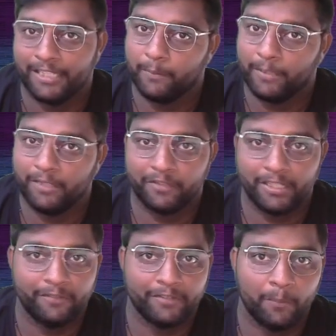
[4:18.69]
There will be
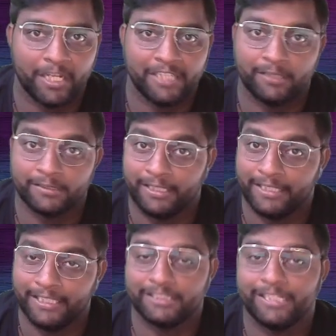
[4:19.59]
different prices
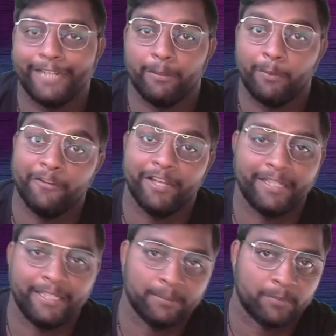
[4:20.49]
and each day it will be
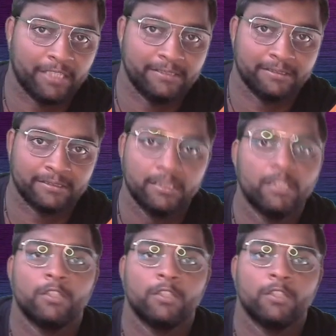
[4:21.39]
varying the prices.